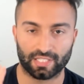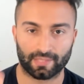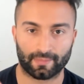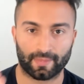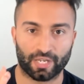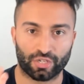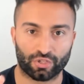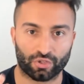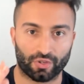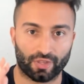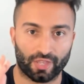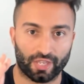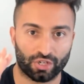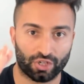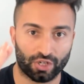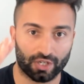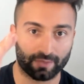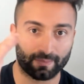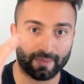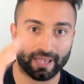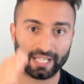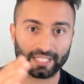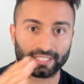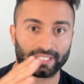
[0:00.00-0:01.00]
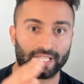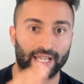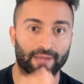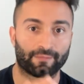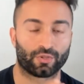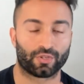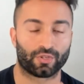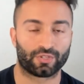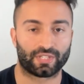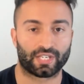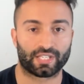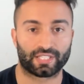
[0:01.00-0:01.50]
to make sure that she's making time for
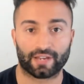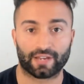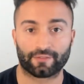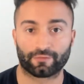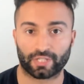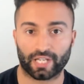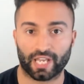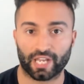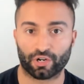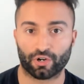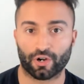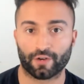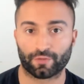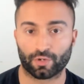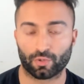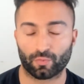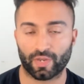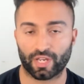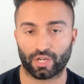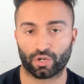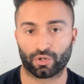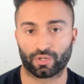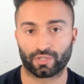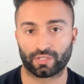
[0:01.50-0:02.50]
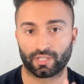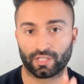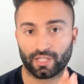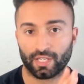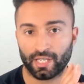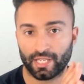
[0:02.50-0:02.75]
those things every day or every week, or